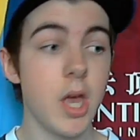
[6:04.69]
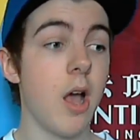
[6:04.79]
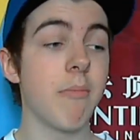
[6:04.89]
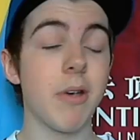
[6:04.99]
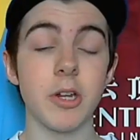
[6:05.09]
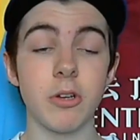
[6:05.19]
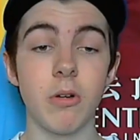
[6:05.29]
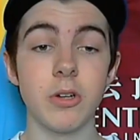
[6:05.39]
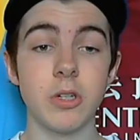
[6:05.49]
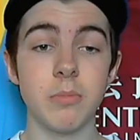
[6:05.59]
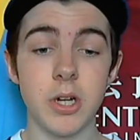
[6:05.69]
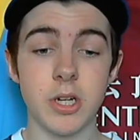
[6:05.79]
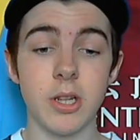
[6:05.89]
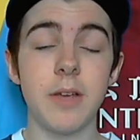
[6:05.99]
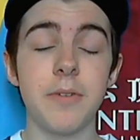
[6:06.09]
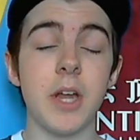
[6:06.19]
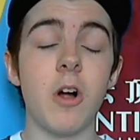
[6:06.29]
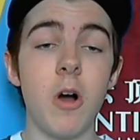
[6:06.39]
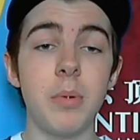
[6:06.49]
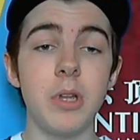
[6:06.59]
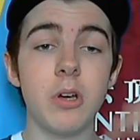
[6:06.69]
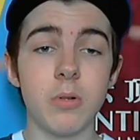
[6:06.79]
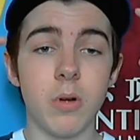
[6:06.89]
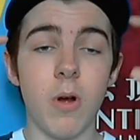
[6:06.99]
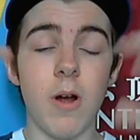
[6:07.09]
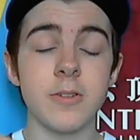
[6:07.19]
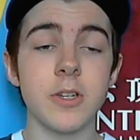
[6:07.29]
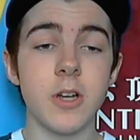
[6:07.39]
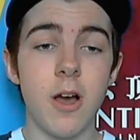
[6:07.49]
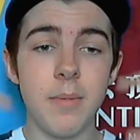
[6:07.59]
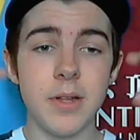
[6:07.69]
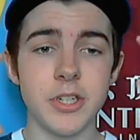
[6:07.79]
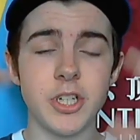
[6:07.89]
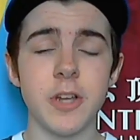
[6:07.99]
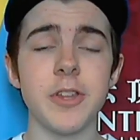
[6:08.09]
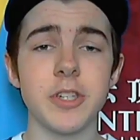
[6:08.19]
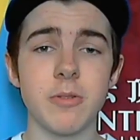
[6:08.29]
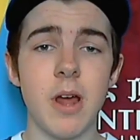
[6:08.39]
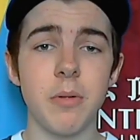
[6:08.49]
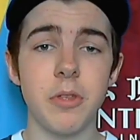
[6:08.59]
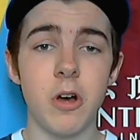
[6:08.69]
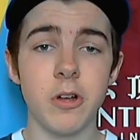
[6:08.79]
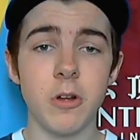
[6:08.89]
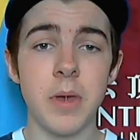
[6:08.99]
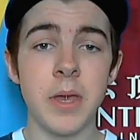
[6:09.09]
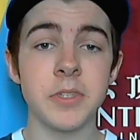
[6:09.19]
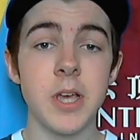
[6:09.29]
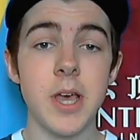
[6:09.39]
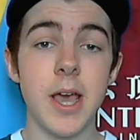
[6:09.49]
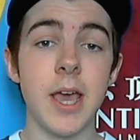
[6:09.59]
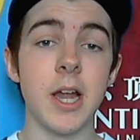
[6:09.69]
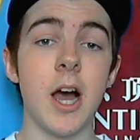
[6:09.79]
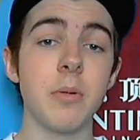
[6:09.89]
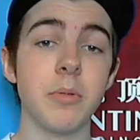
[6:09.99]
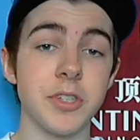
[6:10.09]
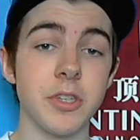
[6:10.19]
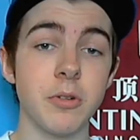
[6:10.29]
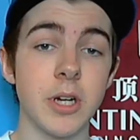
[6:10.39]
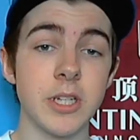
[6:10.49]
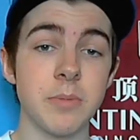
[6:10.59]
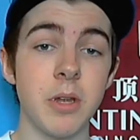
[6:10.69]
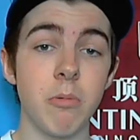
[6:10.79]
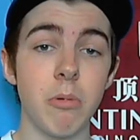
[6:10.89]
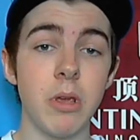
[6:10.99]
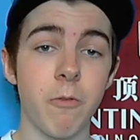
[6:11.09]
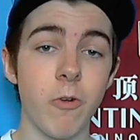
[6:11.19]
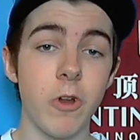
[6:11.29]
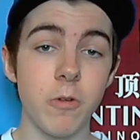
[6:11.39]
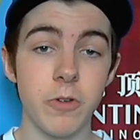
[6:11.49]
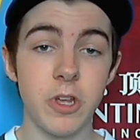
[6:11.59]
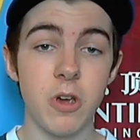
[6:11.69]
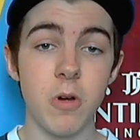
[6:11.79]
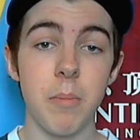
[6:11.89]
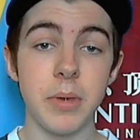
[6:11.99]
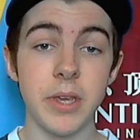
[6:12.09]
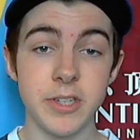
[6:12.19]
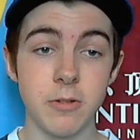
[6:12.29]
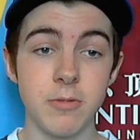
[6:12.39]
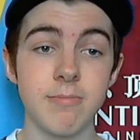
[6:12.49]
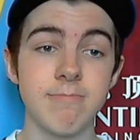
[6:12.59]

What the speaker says: I'm not going to go on too much. Leave that all below. Go hard in the comments. Share this around with all your mates. And I will see you guys midweek for another video. Peace out.